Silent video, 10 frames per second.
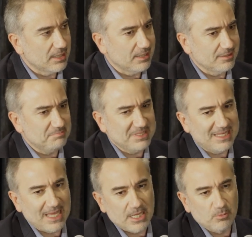It
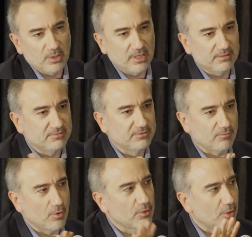began with
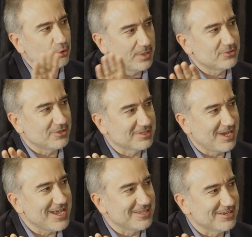the road all the way to
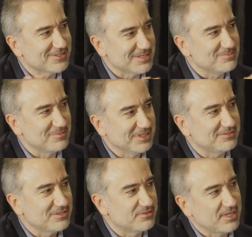Al-Qaeda, some
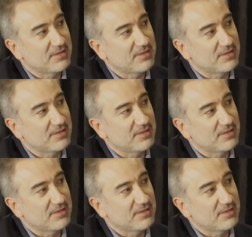militant,